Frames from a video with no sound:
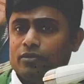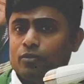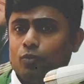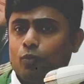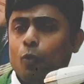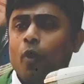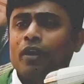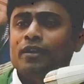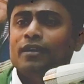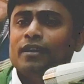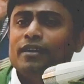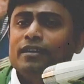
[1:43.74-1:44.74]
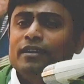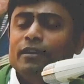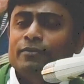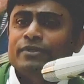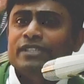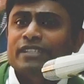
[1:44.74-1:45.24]
What kind
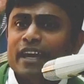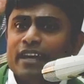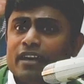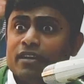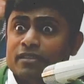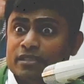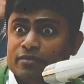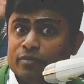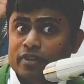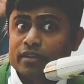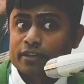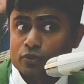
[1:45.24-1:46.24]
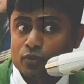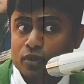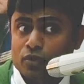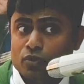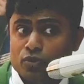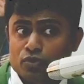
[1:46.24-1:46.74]
of sign or symbol that you are
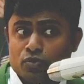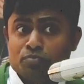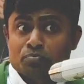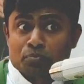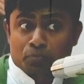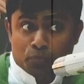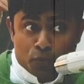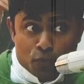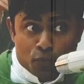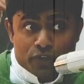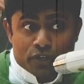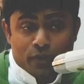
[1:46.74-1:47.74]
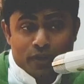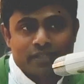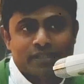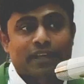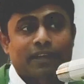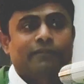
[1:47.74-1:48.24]
going to prove
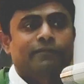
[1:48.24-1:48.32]
yourself?